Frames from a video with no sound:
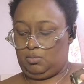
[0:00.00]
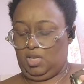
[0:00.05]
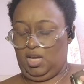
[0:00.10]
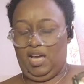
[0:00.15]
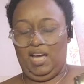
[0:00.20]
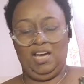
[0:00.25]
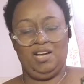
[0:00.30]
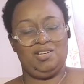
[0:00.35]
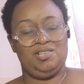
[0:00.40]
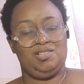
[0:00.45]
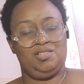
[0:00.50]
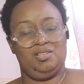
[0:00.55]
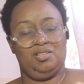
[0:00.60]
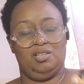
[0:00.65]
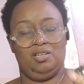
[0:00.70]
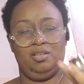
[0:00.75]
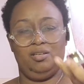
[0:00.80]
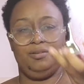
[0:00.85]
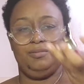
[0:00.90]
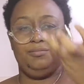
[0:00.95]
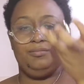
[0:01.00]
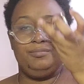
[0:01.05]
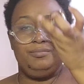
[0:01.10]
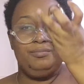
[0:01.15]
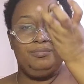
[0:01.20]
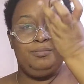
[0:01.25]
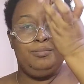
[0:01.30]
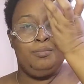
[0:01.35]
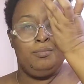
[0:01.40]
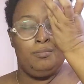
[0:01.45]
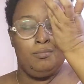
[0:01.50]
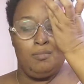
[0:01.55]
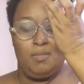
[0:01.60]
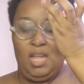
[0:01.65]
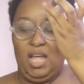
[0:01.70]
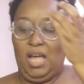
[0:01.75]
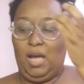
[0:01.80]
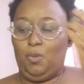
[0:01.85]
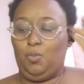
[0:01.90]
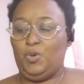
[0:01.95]
Actually,
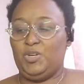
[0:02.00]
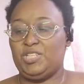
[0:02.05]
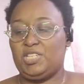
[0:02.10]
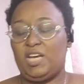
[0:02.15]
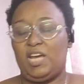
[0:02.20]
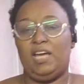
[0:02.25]
I wish I